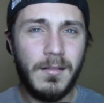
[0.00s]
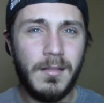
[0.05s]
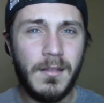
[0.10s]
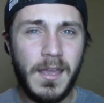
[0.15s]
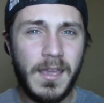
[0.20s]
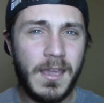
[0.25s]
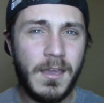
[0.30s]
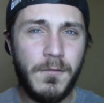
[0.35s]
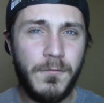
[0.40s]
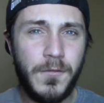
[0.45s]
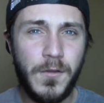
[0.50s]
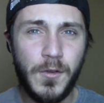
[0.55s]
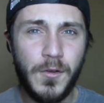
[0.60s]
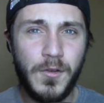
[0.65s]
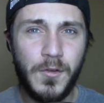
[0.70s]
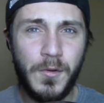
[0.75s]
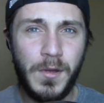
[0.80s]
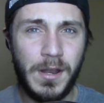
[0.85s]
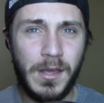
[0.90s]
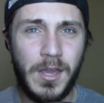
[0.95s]
Like, if you're
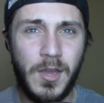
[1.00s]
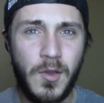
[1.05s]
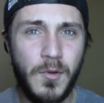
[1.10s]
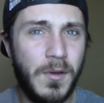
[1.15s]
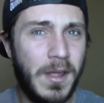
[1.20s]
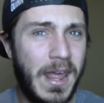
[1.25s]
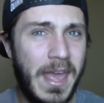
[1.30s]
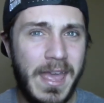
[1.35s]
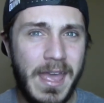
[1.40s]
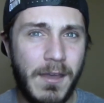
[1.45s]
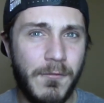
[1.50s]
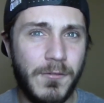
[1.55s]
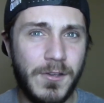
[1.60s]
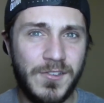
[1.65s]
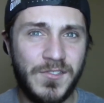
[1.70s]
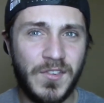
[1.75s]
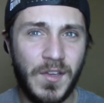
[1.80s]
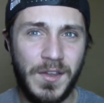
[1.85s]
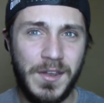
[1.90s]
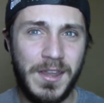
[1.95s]
doing a Q and A every
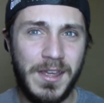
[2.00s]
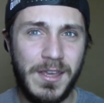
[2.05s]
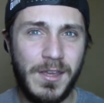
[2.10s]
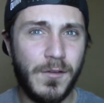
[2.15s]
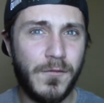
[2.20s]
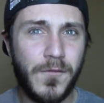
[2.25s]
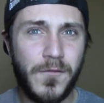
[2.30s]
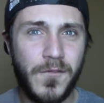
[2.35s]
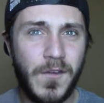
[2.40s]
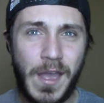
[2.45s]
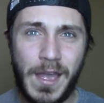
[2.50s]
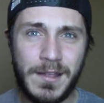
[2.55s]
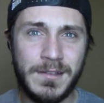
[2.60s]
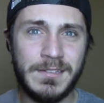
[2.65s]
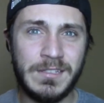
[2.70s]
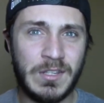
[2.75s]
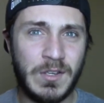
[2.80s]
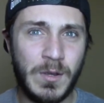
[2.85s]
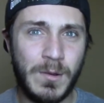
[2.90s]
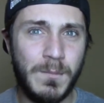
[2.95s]
Sunday, your
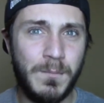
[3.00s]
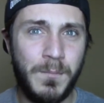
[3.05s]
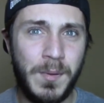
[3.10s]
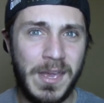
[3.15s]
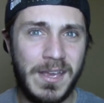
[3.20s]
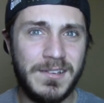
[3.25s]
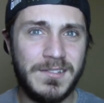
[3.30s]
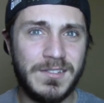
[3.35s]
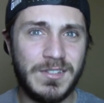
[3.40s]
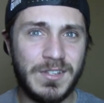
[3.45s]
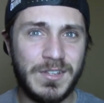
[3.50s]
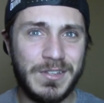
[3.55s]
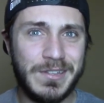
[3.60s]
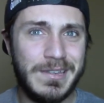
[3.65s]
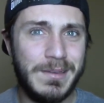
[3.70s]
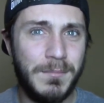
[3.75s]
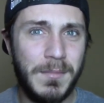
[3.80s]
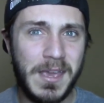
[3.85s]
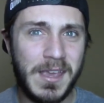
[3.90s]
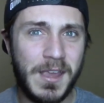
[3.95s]
fans are
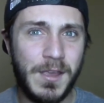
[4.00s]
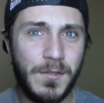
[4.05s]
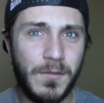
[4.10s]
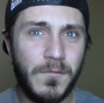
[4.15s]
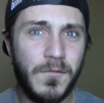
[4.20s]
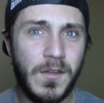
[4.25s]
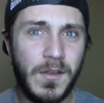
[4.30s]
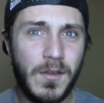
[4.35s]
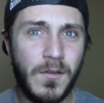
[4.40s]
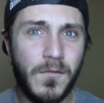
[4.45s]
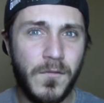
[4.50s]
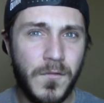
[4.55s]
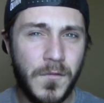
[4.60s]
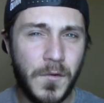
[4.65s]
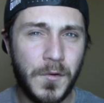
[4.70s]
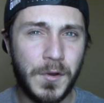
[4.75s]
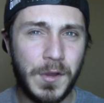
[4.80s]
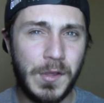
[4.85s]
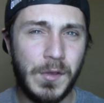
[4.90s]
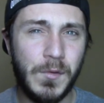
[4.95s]
basically making the video
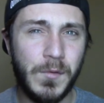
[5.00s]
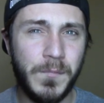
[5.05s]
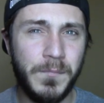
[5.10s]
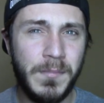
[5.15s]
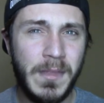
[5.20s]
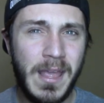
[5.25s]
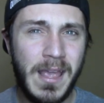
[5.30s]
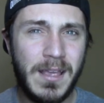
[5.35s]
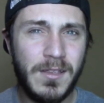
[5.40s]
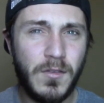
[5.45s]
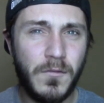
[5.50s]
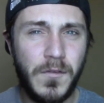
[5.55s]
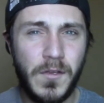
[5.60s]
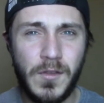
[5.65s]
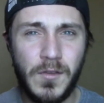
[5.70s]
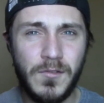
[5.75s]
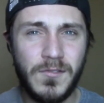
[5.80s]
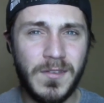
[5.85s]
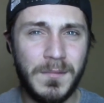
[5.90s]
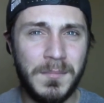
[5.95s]
for you. So if you
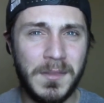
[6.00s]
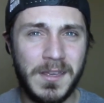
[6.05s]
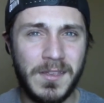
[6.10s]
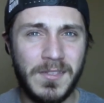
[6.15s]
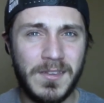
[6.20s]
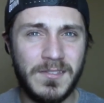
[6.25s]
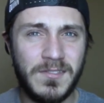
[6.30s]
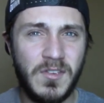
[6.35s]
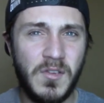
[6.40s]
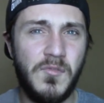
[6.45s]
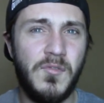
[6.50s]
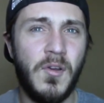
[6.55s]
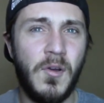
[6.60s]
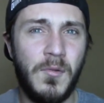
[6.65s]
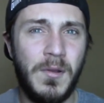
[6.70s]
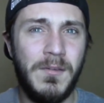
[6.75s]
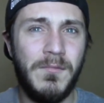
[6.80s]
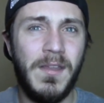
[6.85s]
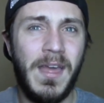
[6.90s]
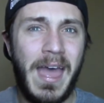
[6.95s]
do something like this, you
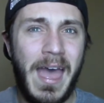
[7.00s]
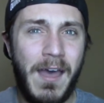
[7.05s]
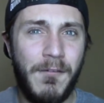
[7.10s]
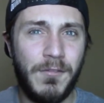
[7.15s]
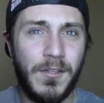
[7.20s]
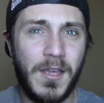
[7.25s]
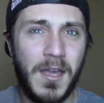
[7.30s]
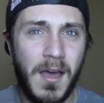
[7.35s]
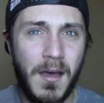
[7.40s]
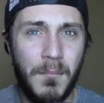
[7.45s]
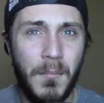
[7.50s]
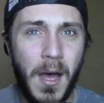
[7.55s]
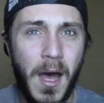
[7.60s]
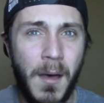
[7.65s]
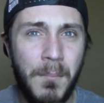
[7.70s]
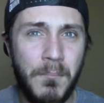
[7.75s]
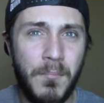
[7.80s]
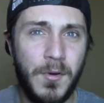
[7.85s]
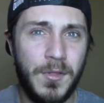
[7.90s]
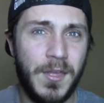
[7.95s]
don't even have to come
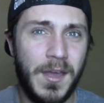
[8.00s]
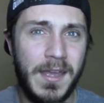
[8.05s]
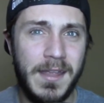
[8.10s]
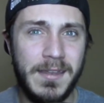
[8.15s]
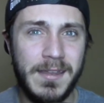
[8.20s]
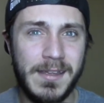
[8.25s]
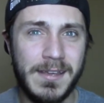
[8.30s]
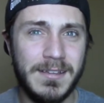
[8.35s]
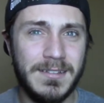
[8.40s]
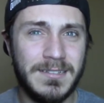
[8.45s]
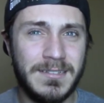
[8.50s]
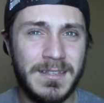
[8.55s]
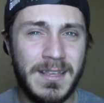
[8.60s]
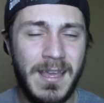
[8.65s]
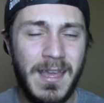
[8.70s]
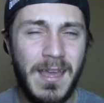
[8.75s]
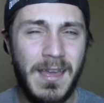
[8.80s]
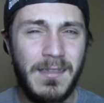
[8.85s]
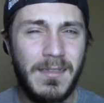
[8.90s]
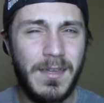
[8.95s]
up with ideas.
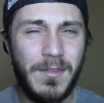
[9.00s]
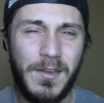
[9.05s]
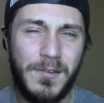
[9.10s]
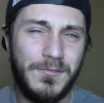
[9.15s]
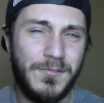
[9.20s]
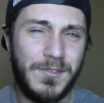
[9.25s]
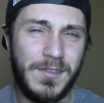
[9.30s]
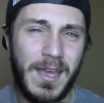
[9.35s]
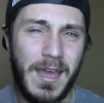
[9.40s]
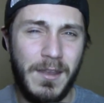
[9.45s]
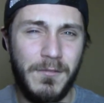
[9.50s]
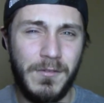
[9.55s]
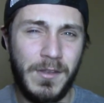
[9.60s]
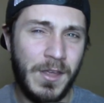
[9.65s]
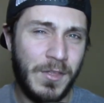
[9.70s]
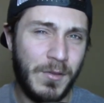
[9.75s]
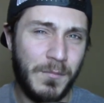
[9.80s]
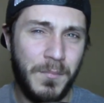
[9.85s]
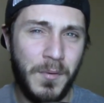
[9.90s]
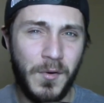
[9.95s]
Now, that was kind of
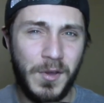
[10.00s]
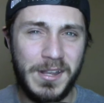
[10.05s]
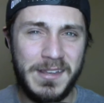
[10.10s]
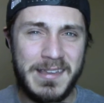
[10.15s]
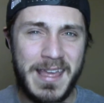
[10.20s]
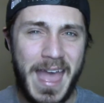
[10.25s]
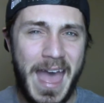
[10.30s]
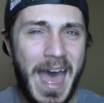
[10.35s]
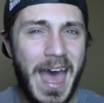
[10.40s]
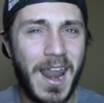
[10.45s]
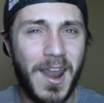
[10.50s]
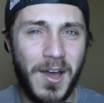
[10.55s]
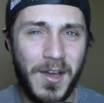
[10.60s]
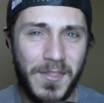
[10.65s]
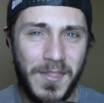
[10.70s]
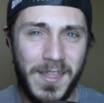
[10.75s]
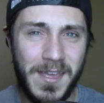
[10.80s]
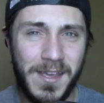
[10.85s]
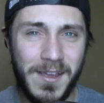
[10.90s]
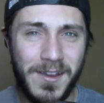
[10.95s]
another point to add
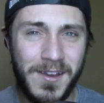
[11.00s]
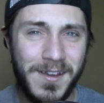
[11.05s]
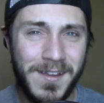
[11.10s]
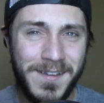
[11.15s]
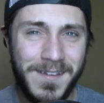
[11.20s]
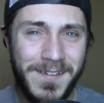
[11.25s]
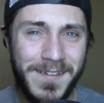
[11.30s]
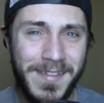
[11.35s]
on there.